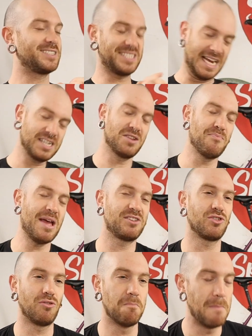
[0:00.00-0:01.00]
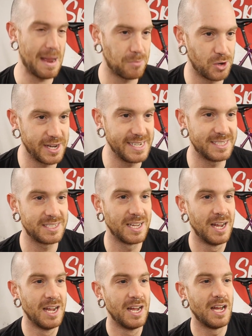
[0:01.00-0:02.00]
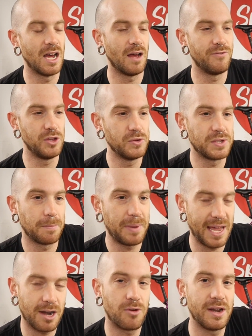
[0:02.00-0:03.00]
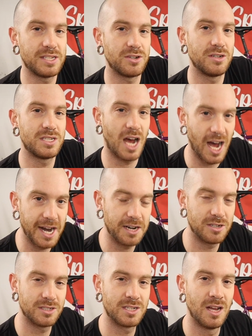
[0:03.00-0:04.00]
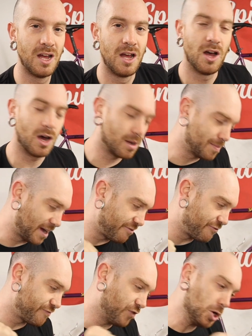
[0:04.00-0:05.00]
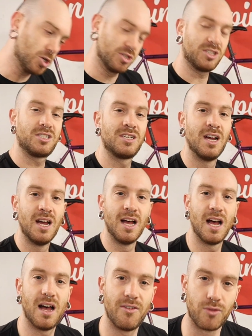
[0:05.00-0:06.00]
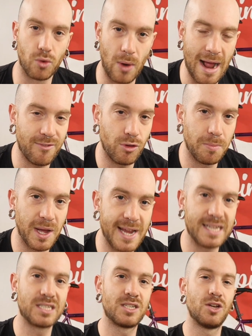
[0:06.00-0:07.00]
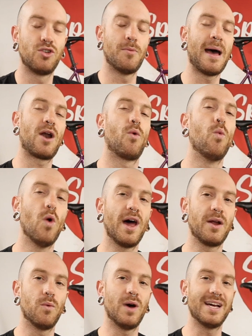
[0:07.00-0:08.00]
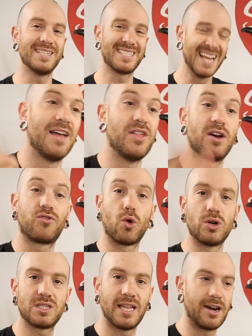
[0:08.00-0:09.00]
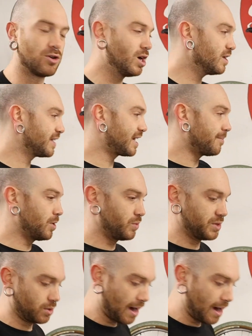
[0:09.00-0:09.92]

sentimental memories of using Panaracer tires on my first of gravel bikes, no matter what it was. And then of course later on, they come out with the